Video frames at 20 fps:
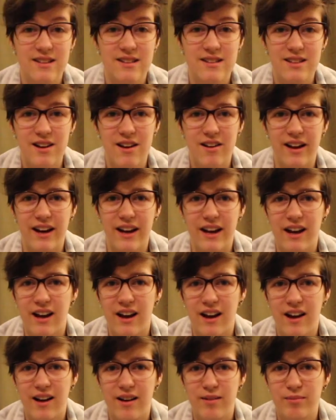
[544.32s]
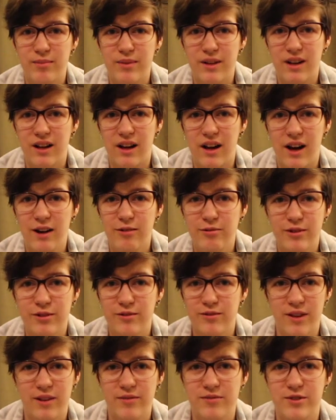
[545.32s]
Sorry, I would
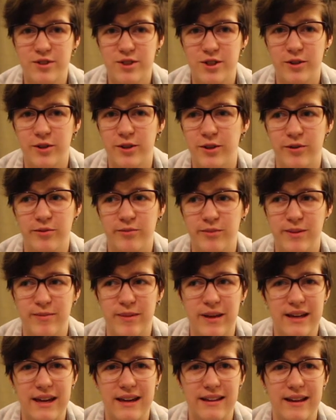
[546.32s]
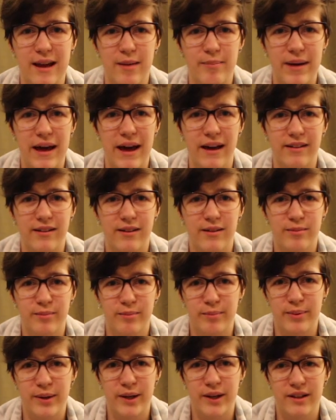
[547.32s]
have loved to show you me making that bag,
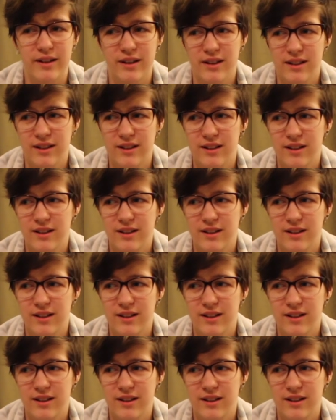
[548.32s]
but